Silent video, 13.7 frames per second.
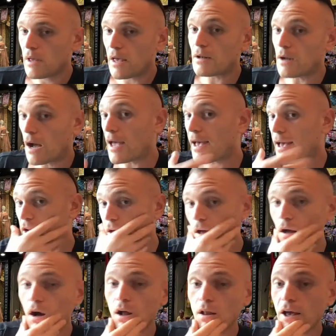and I had
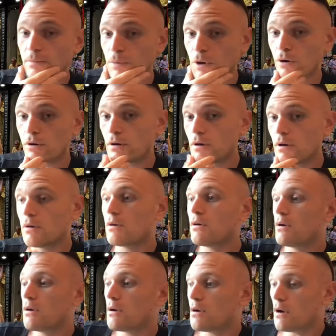a, a light beard
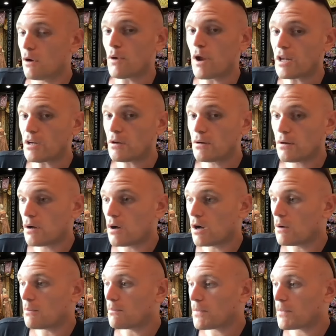already.
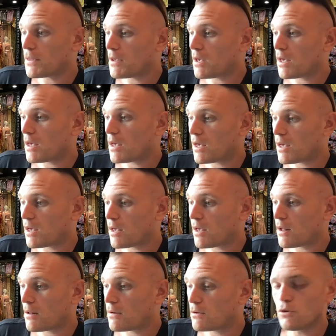Um
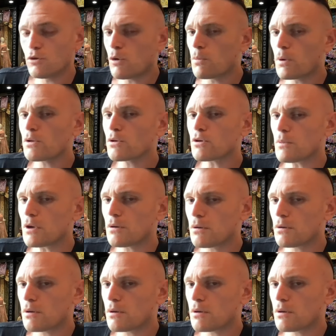nobody looked at me.